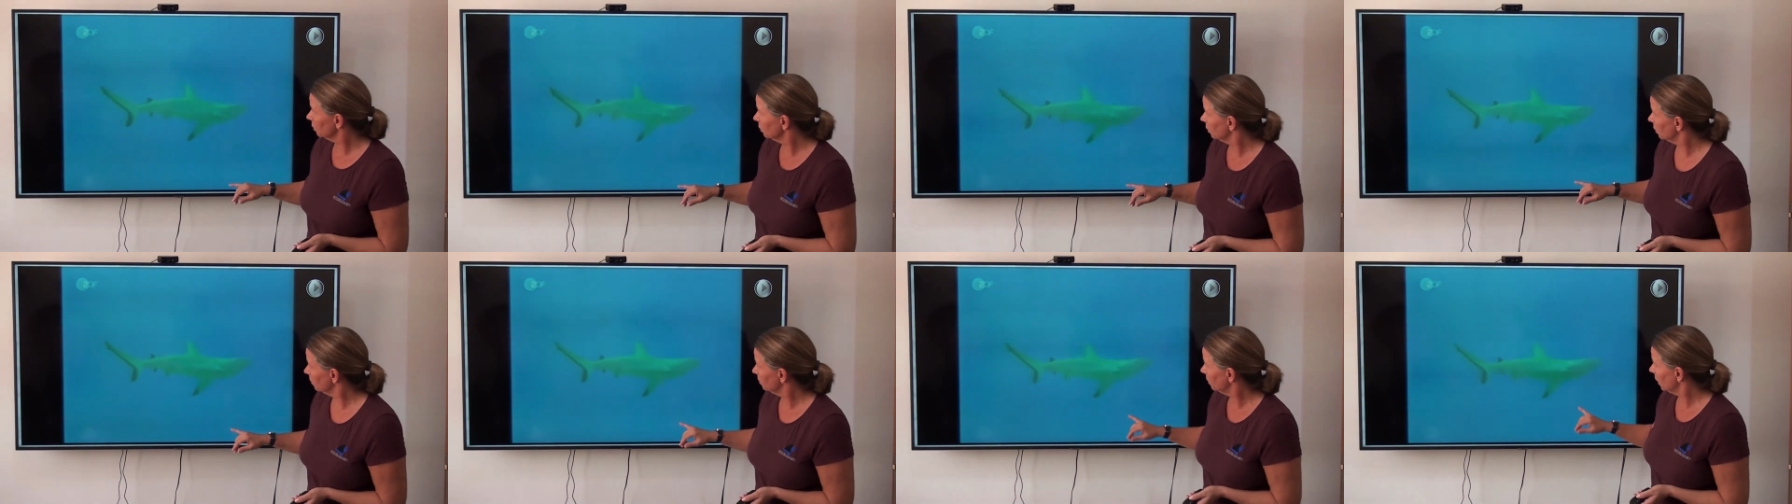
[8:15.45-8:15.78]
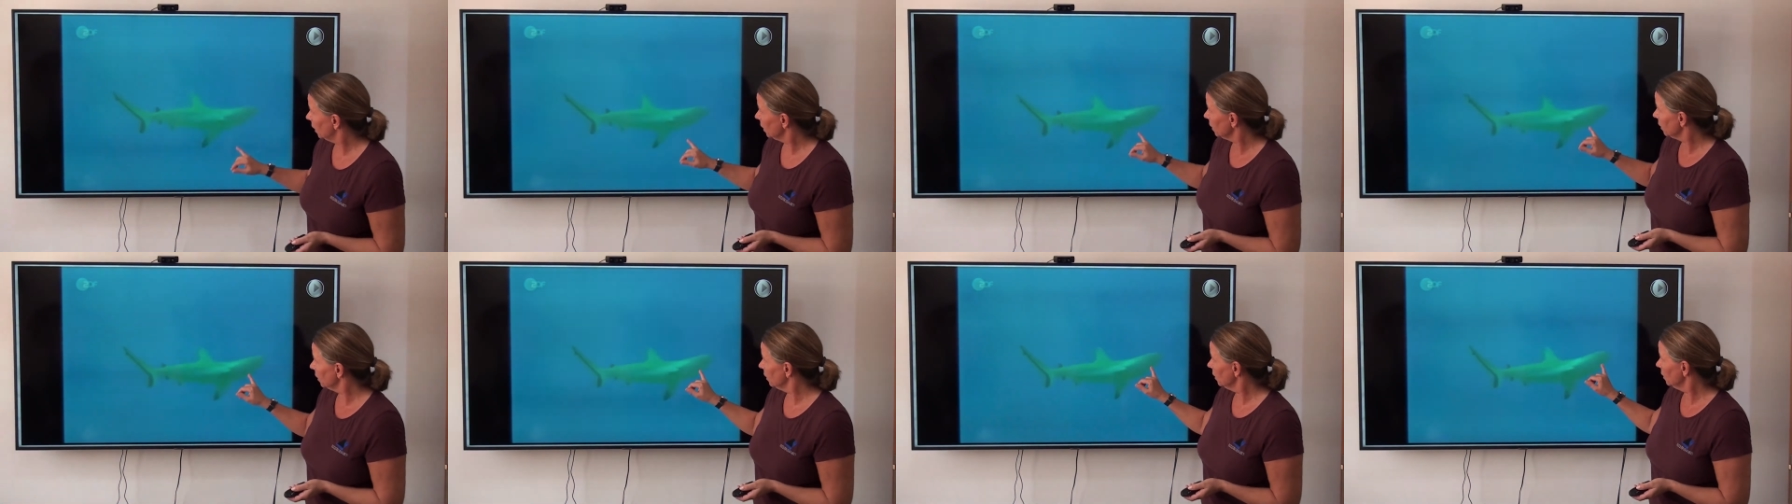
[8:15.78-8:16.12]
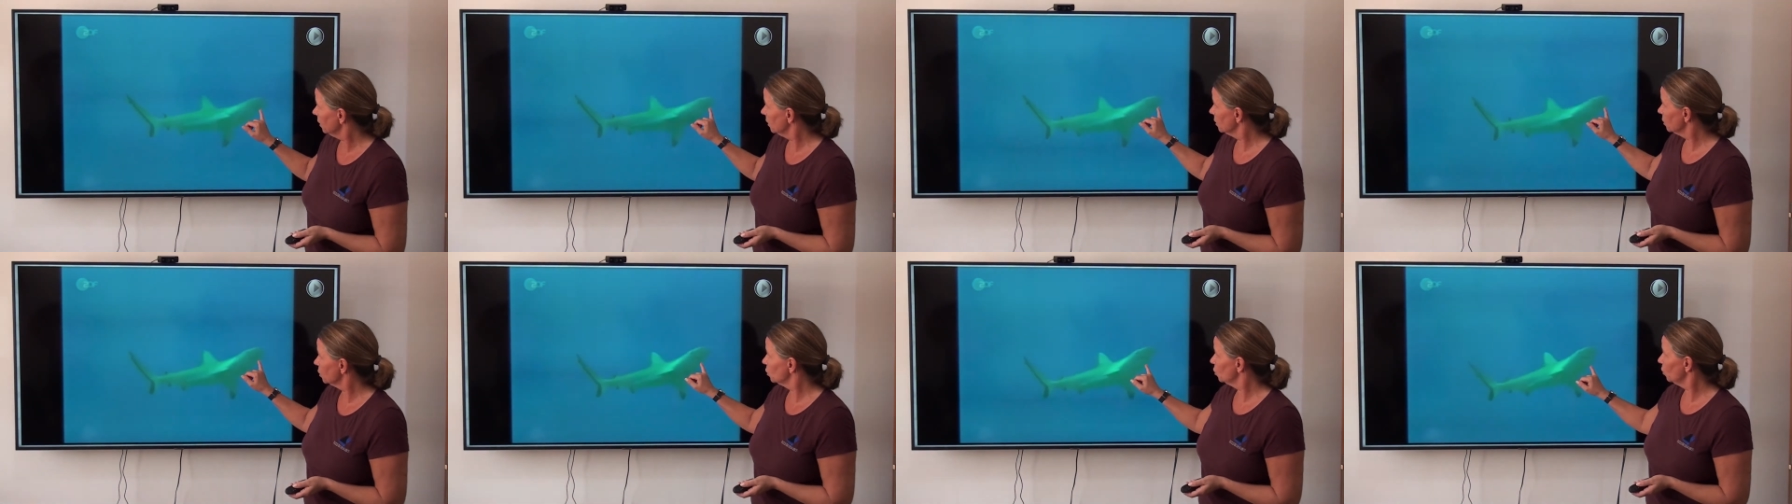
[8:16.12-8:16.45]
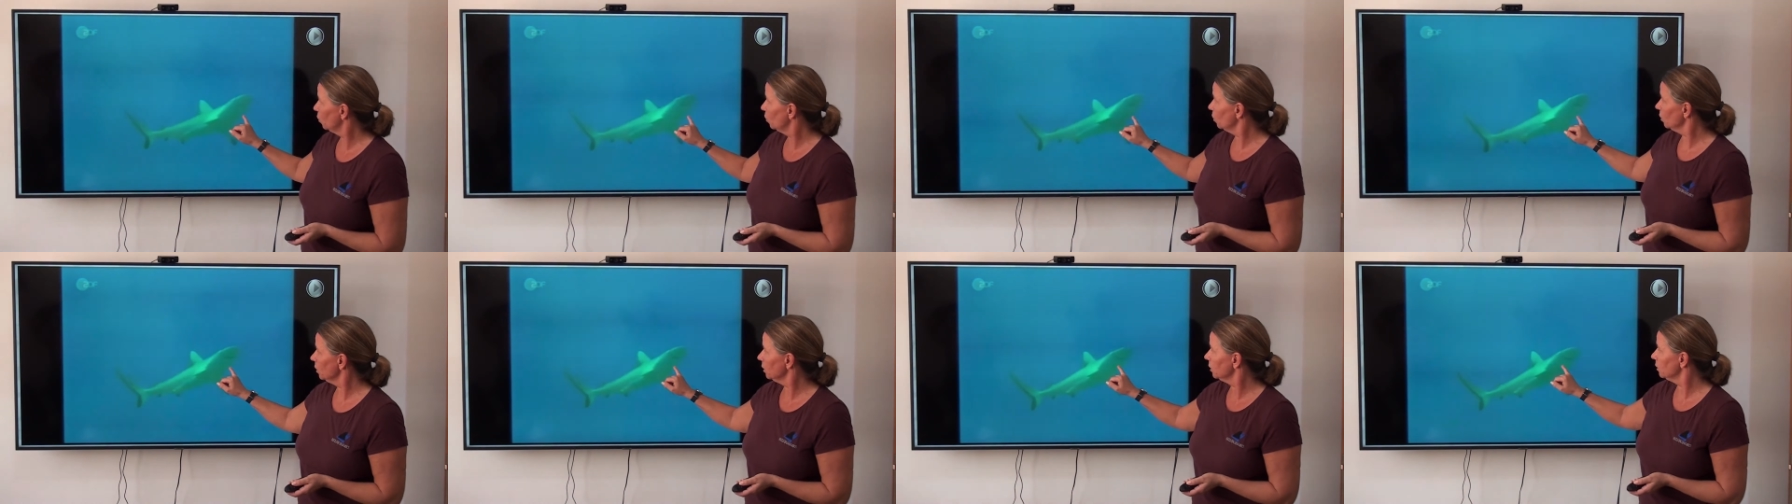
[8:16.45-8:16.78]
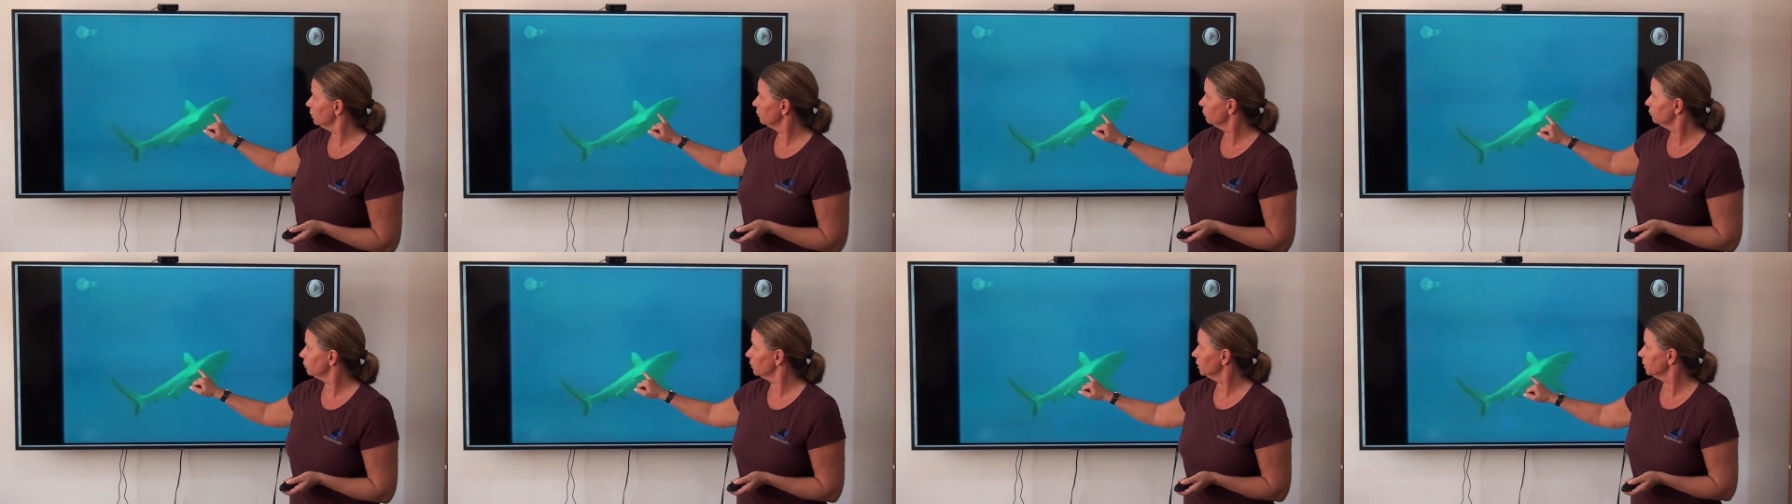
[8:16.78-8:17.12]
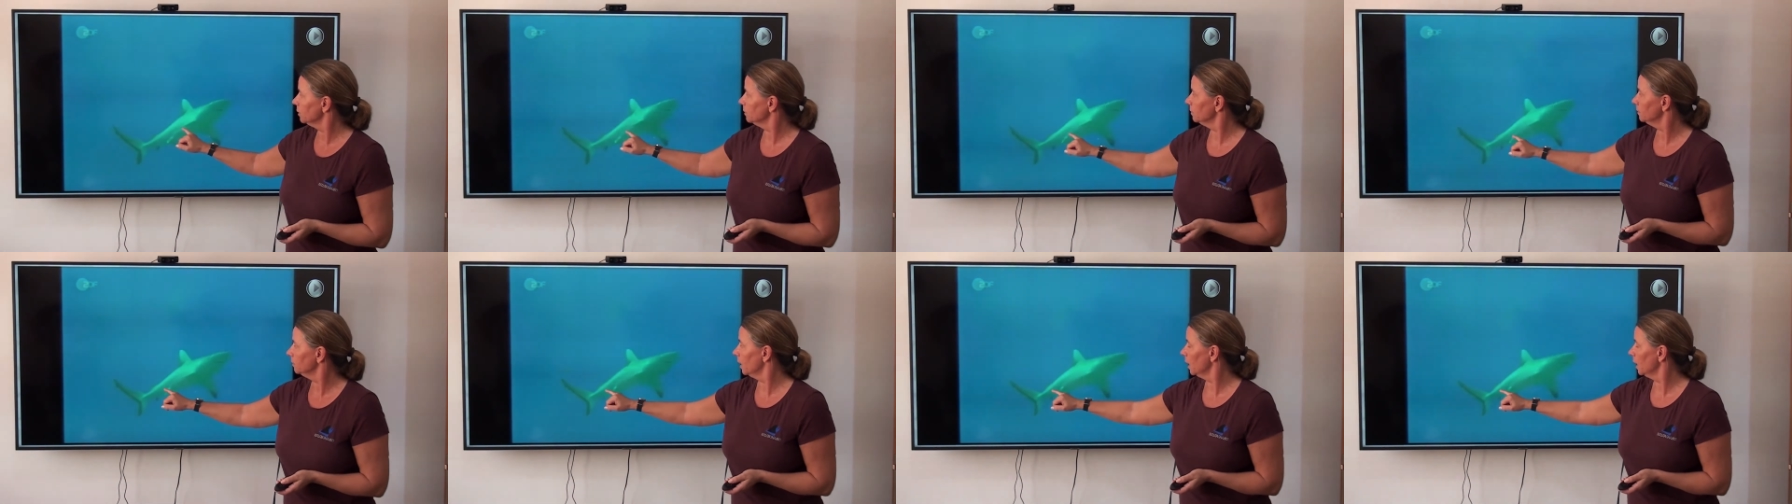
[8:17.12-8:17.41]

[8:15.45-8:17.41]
the body is totally different.